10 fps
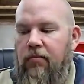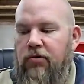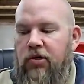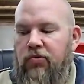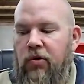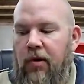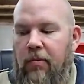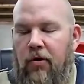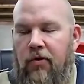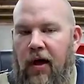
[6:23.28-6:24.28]
Just
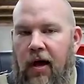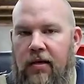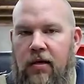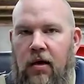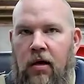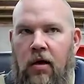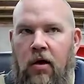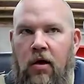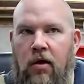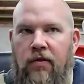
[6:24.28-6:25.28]
remember that
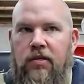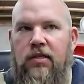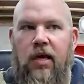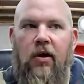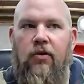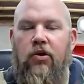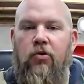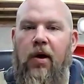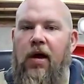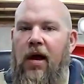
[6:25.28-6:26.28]
the scale that you
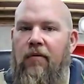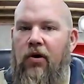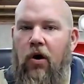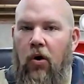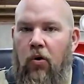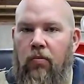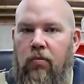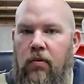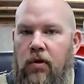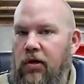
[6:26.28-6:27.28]
may have at
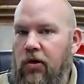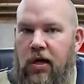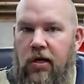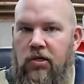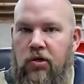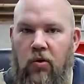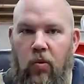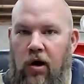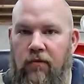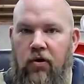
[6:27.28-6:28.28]
home in your kitchen or
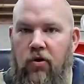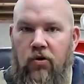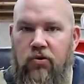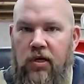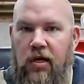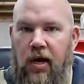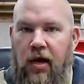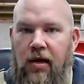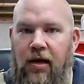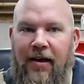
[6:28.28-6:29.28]
wherever you're using it
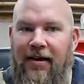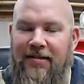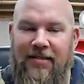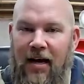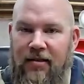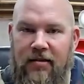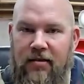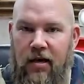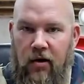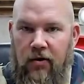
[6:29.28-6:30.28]
at is not the
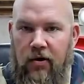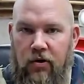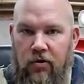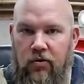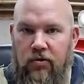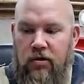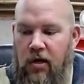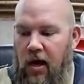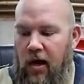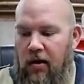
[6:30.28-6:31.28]
scale they'll use
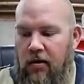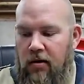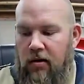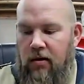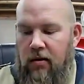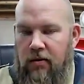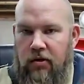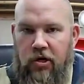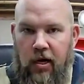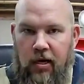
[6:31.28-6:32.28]
at the
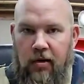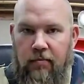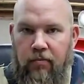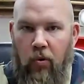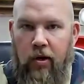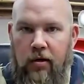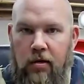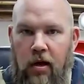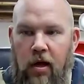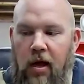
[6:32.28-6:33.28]
check-in point.
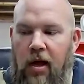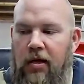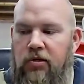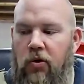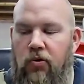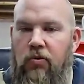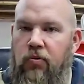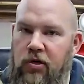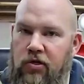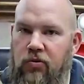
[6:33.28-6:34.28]
And so the
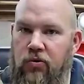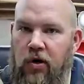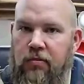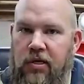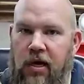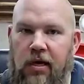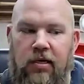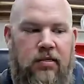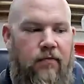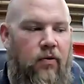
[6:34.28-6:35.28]
issue with what I'm saying
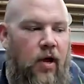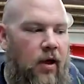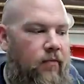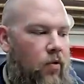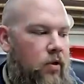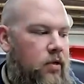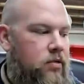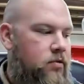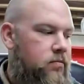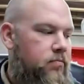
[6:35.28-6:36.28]
is if you have one that's
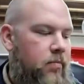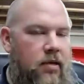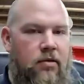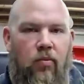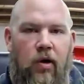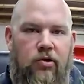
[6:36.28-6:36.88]
meant to